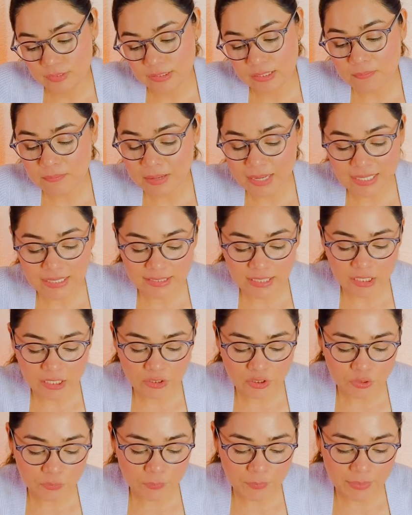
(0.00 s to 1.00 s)
Somebody's
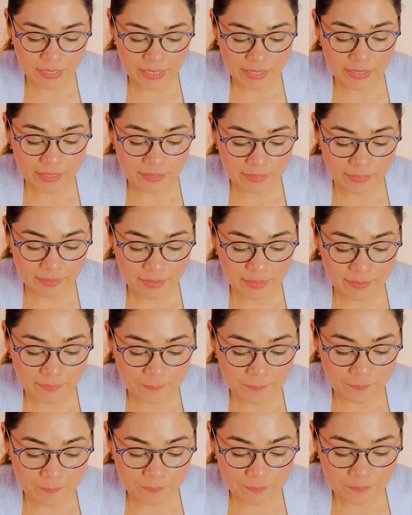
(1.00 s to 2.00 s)
not doing
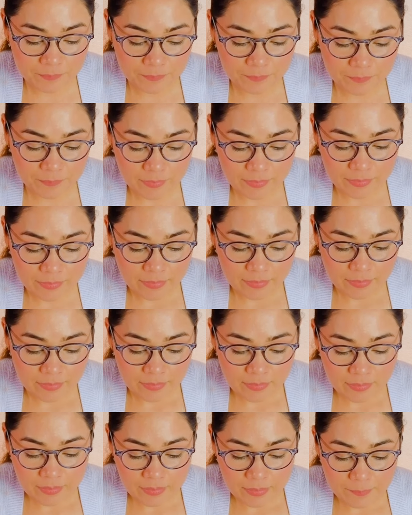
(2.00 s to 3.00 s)
anything.
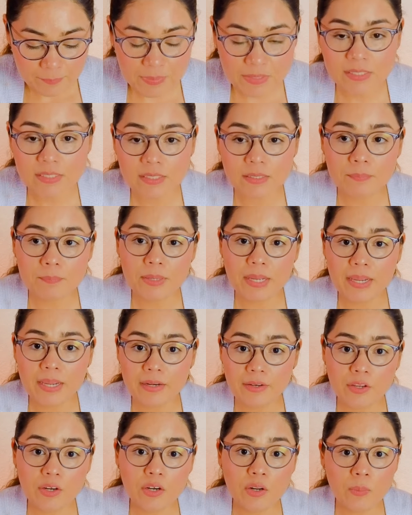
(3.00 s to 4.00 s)

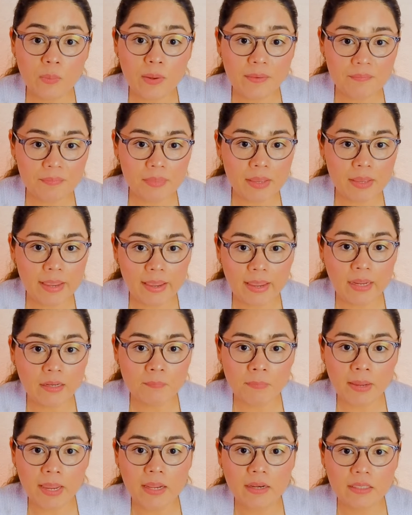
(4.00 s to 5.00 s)
But you know, if the
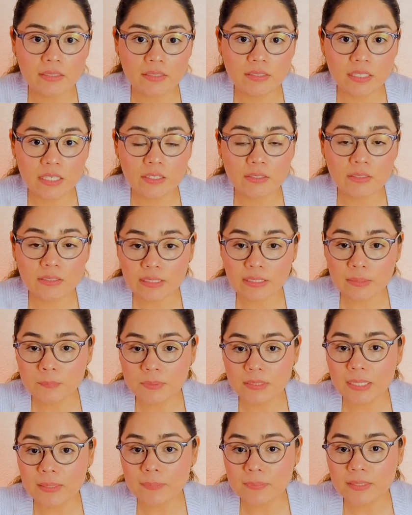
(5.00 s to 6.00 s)
Hangman is here,
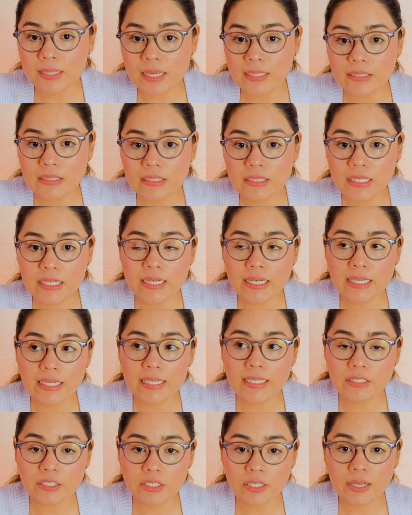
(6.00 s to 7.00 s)
sometimes that's
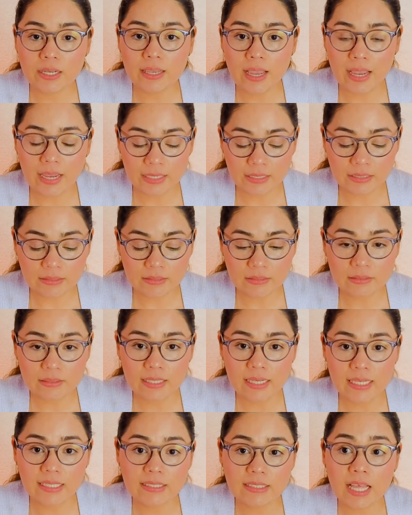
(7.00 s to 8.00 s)
needed, guys.
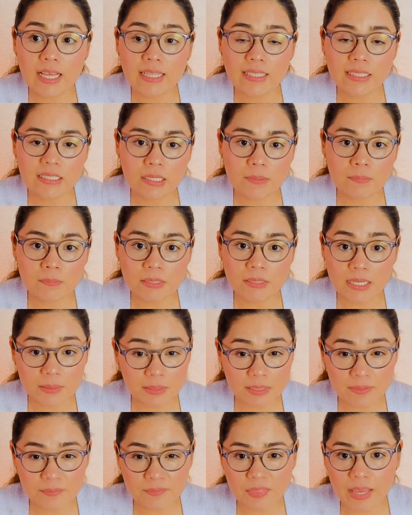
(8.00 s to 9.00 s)
It's not
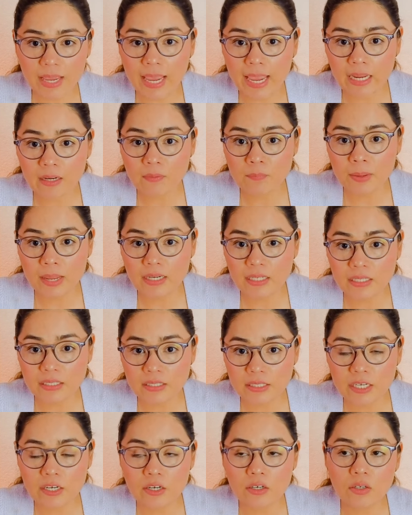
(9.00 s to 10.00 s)
sometimes. If the Hangman
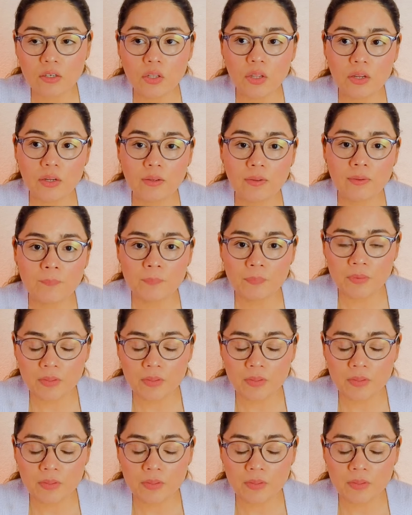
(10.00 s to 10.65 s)
is here, look.